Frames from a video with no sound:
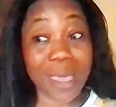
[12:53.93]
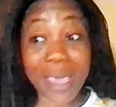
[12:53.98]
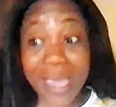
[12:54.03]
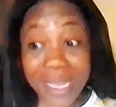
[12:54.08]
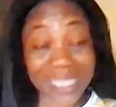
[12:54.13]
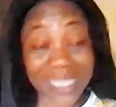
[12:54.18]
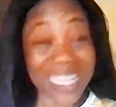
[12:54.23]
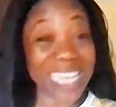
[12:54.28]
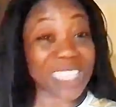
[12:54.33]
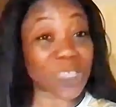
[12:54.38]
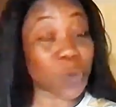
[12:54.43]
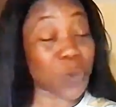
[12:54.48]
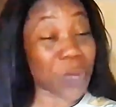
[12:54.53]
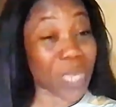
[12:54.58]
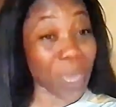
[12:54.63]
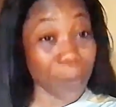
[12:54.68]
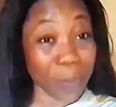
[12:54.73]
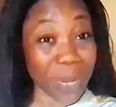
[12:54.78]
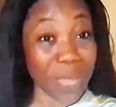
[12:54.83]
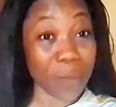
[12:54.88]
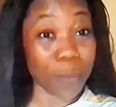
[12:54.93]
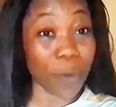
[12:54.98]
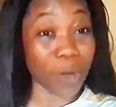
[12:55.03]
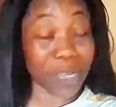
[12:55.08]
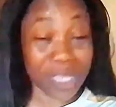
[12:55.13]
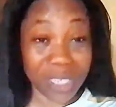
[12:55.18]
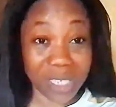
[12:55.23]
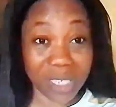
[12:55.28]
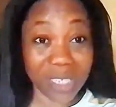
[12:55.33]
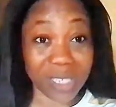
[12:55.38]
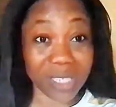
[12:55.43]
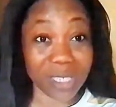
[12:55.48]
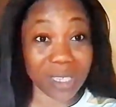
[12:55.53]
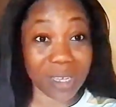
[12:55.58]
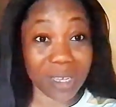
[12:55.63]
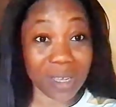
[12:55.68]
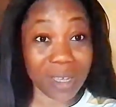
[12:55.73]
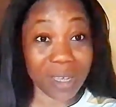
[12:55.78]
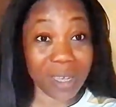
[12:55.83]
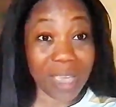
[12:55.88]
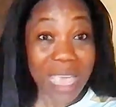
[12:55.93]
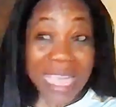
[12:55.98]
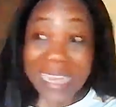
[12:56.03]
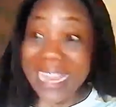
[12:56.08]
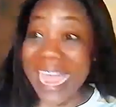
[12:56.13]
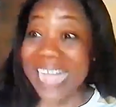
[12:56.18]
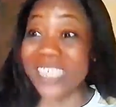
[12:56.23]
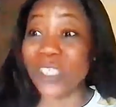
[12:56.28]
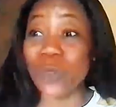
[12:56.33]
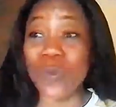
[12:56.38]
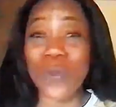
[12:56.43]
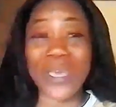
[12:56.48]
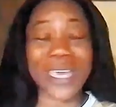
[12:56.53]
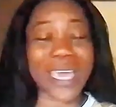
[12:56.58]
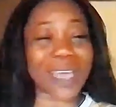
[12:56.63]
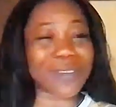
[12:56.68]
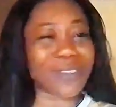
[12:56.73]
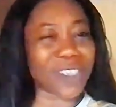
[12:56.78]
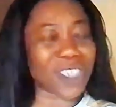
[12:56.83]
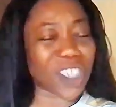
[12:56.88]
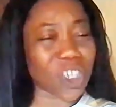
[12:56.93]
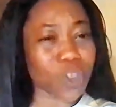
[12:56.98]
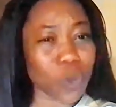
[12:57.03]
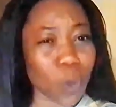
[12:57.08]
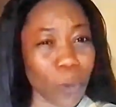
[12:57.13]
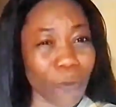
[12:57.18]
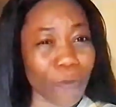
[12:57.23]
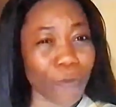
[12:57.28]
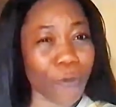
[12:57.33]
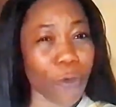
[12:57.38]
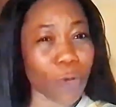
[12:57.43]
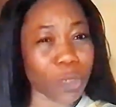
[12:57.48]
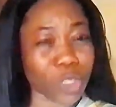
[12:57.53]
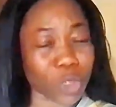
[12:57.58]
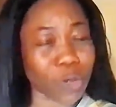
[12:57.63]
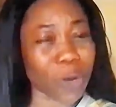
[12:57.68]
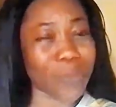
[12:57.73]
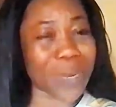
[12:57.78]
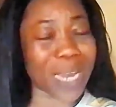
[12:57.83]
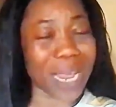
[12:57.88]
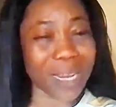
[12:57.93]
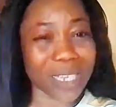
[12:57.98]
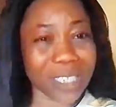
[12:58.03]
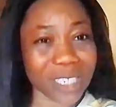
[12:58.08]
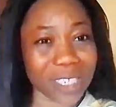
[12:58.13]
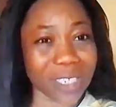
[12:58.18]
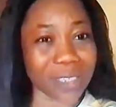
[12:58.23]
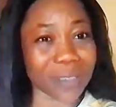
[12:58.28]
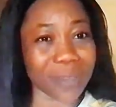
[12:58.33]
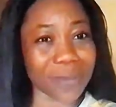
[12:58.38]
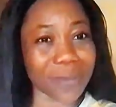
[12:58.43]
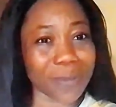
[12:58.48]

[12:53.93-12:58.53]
Is that Wike playing politics? That's Wike teaching young folks criminality.